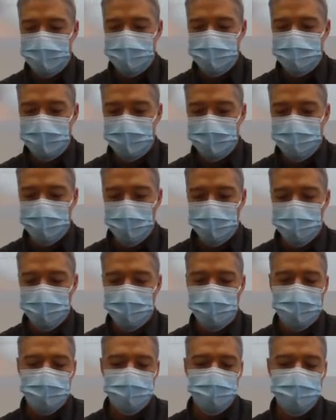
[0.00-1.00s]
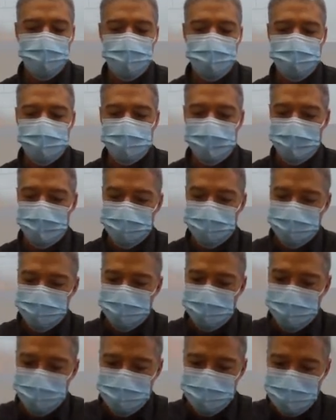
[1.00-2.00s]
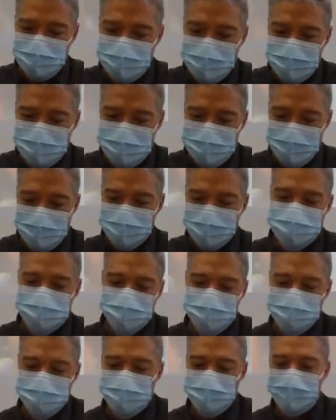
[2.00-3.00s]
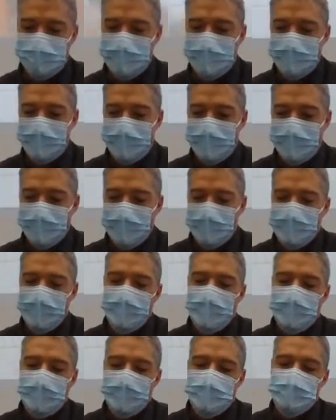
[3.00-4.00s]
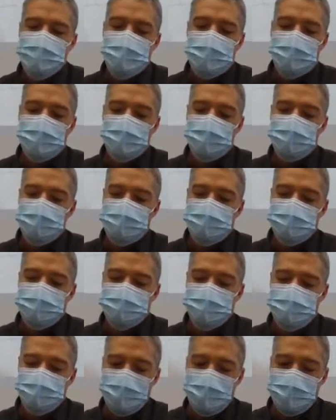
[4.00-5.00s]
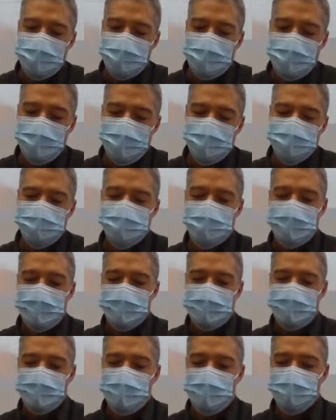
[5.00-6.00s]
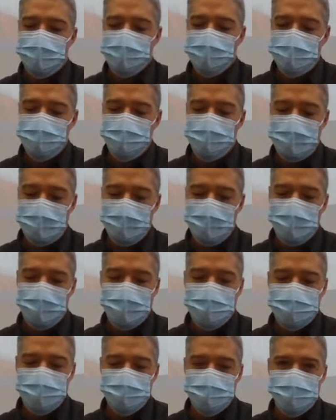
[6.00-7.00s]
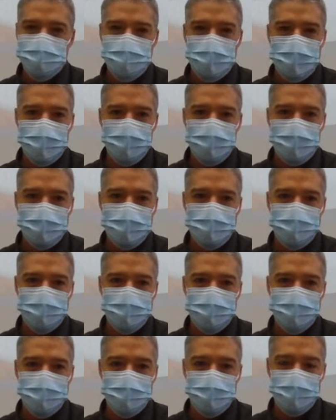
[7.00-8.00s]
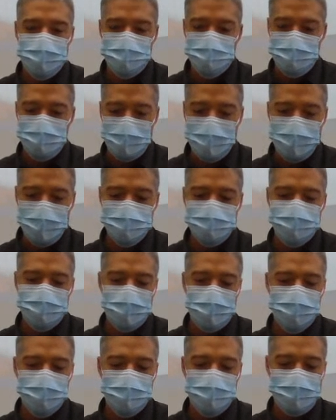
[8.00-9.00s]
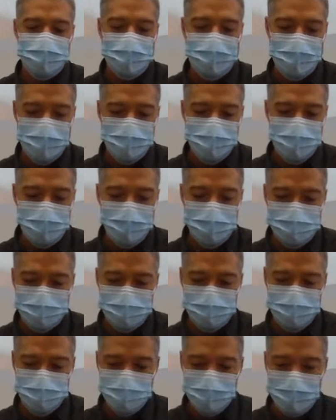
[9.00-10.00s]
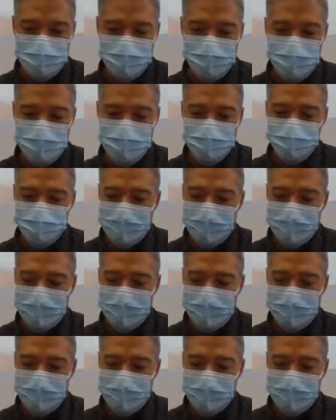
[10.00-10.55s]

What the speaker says: and D both cut through C, so C is next. So C is younger than B because it's above it. B is younger than A because it's above it.